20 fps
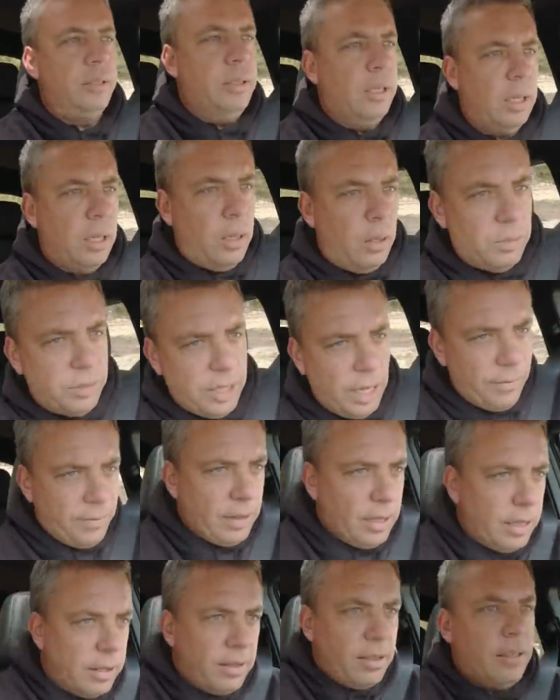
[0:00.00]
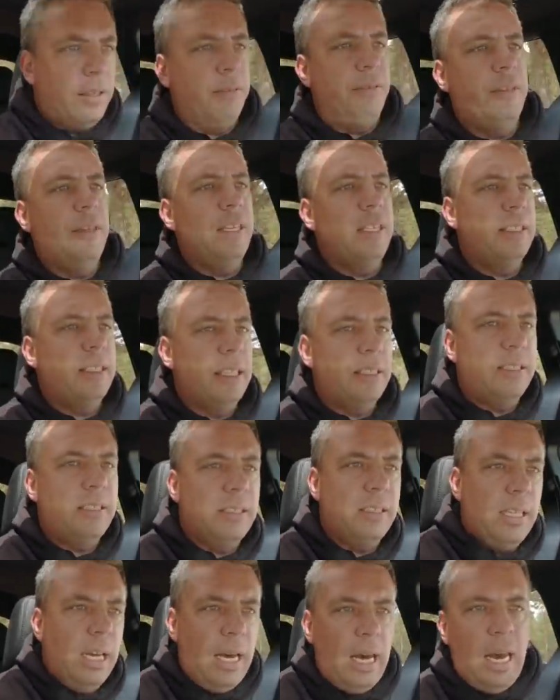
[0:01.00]
So definitely this is
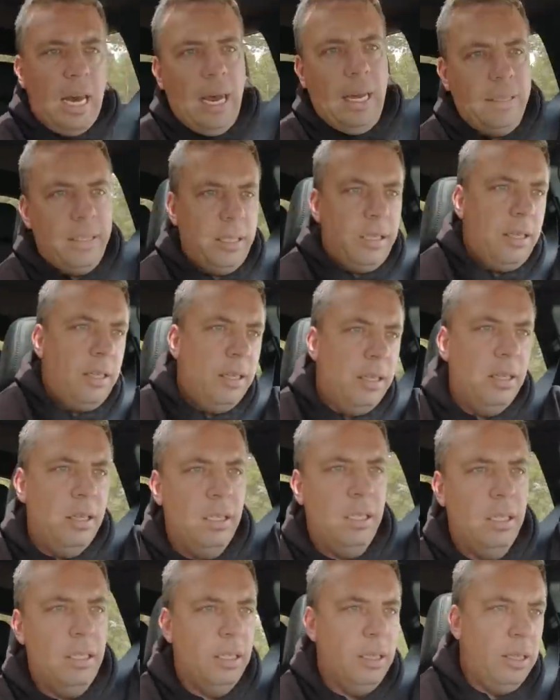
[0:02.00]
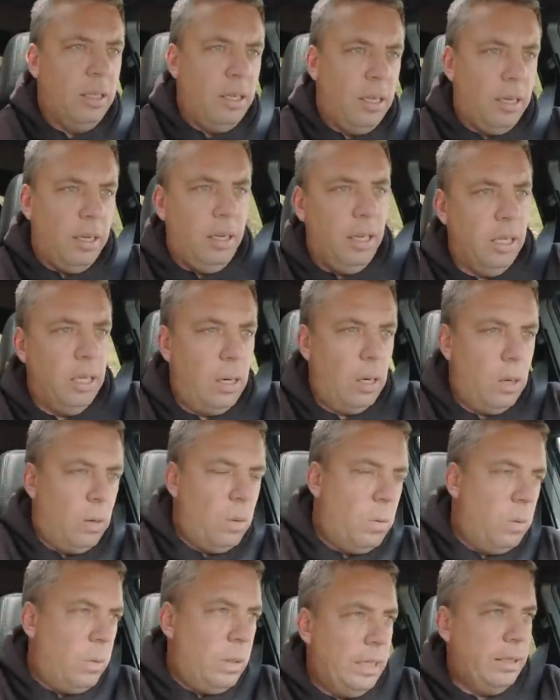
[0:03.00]
not, you know,
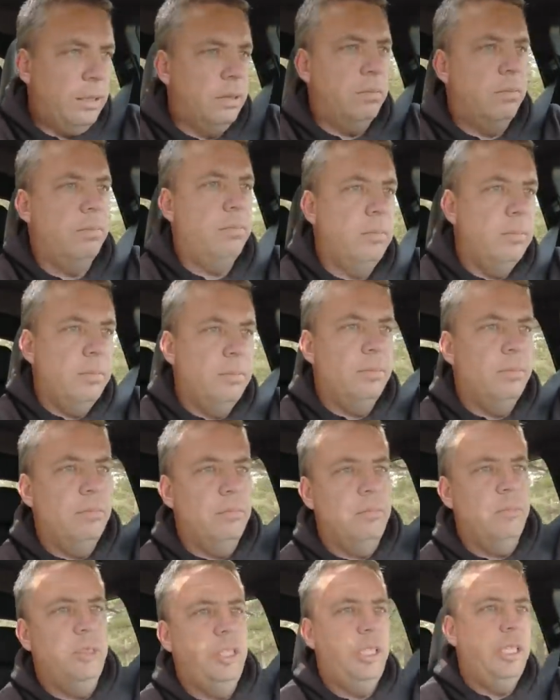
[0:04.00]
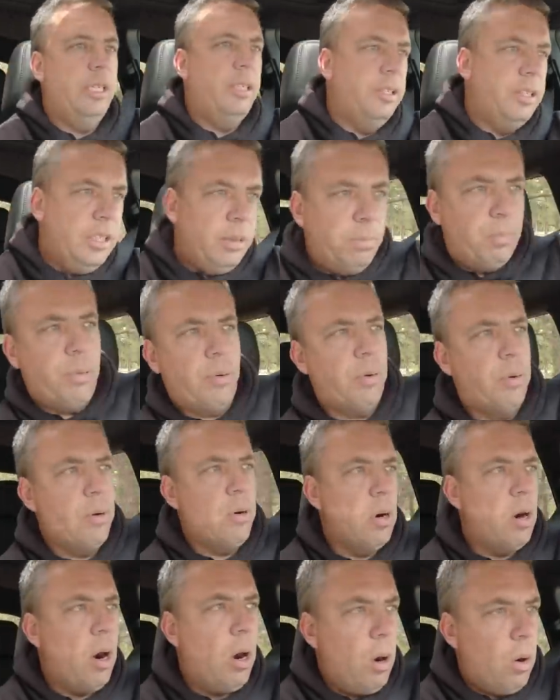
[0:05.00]
what TRD
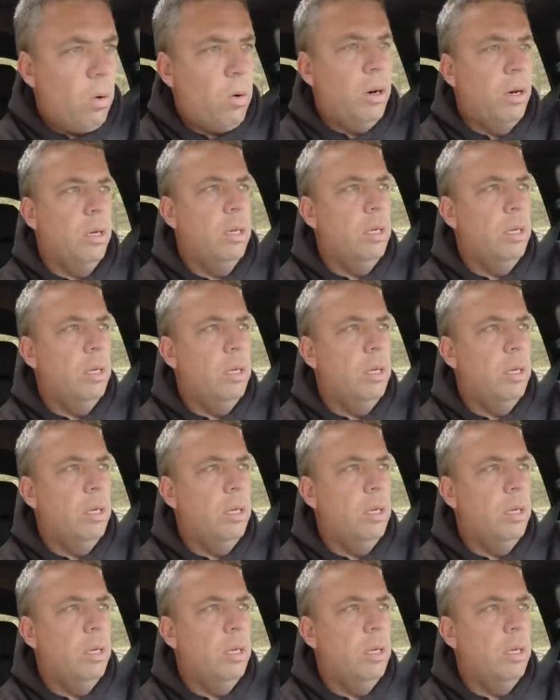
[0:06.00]
Pro